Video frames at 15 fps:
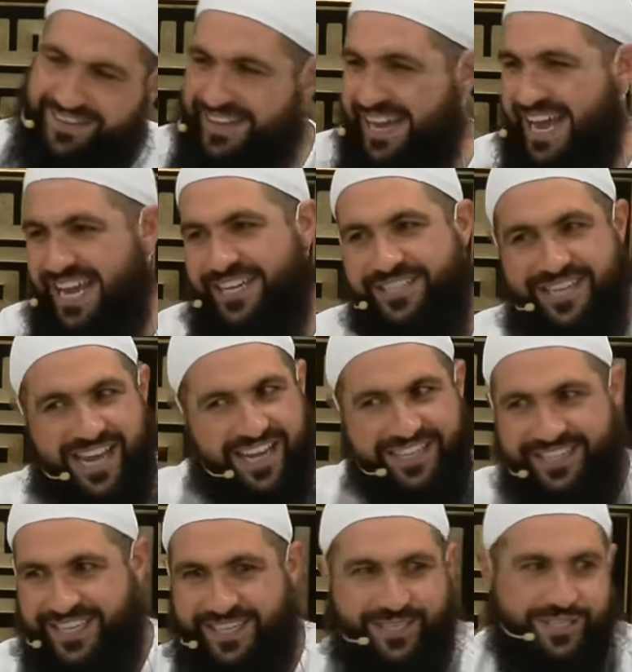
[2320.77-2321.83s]
Aisha,
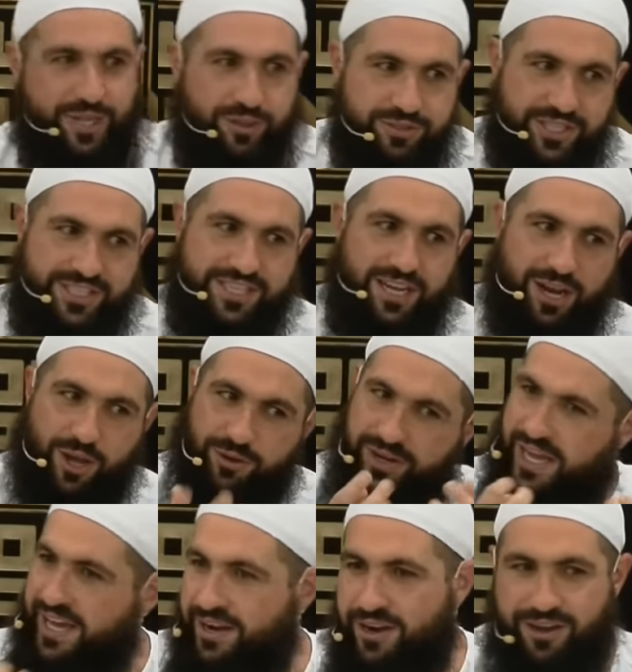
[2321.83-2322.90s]
18 years old, she's alone,
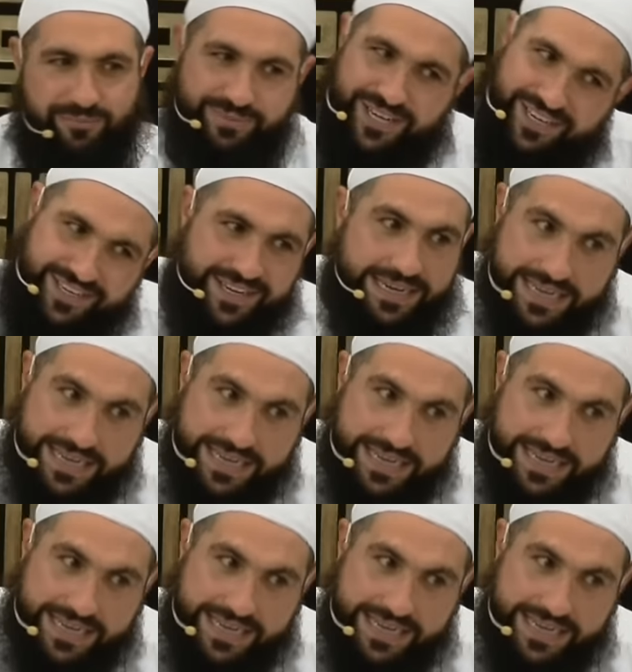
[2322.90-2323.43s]
haram, yani,